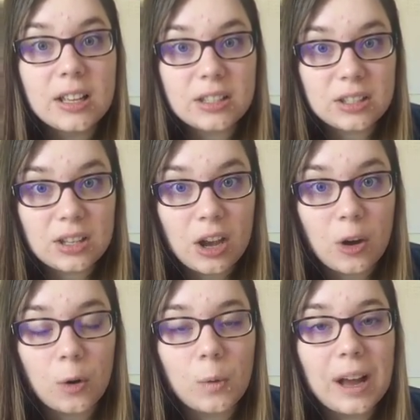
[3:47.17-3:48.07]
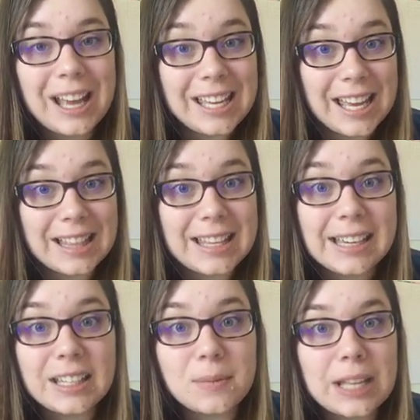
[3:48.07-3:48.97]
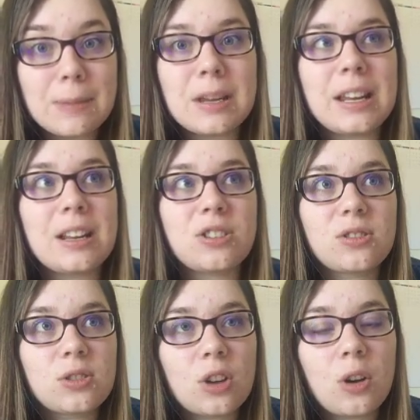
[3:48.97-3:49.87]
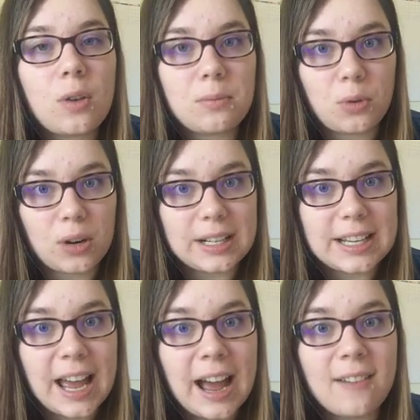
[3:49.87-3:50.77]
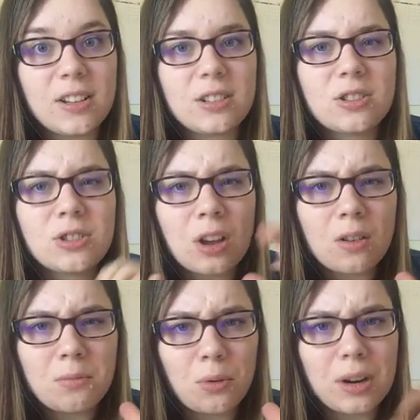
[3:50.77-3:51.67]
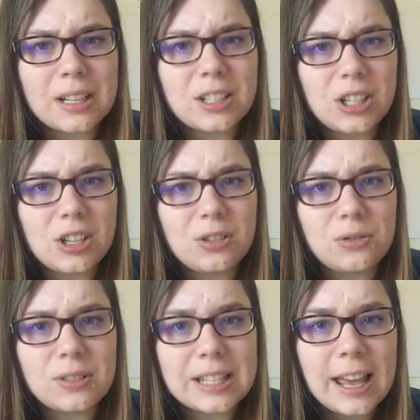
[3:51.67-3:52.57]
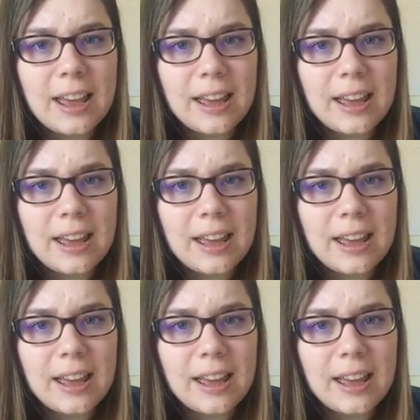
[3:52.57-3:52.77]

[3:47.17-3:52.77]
So again, the income statement, it is so important to have. It's so important to use,